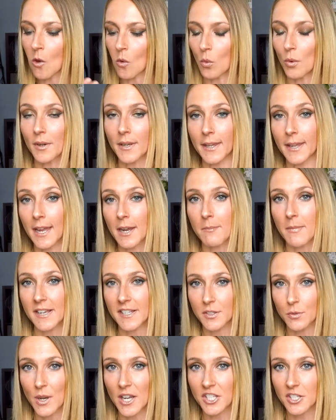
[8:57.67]
working on my
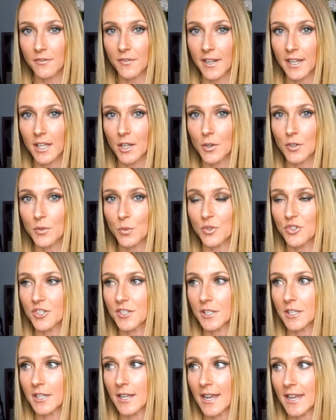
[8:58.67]
swatch videos, which is
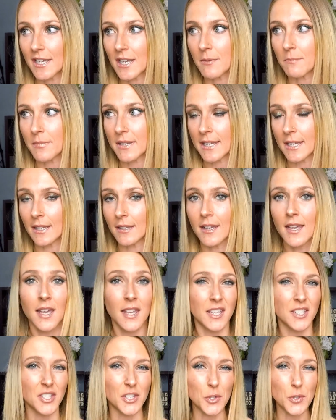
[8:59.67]
going to end up being
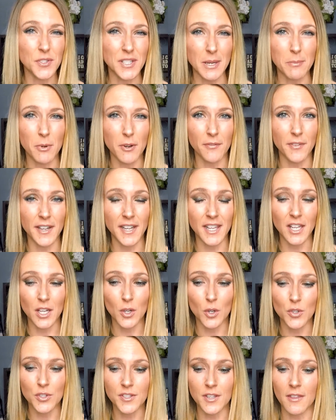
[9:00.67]
2 separate
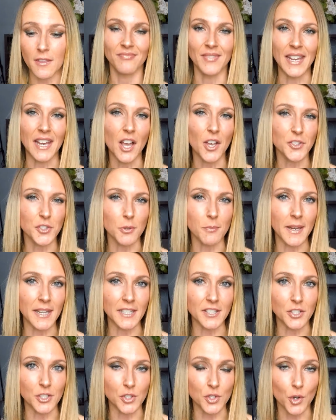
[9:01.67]
videos. I also made
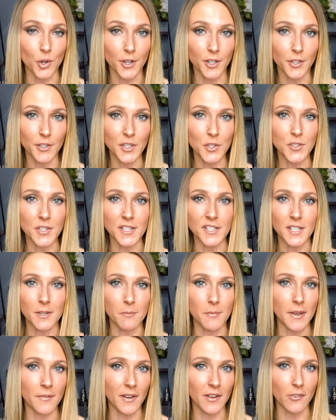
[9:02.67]
a tutorial using some of
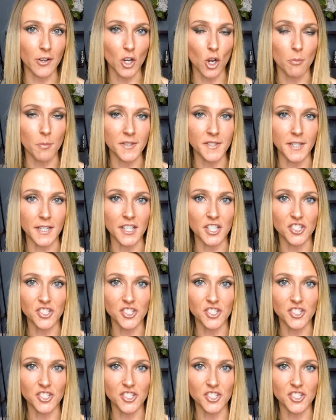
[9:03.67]
my favorite Copacetic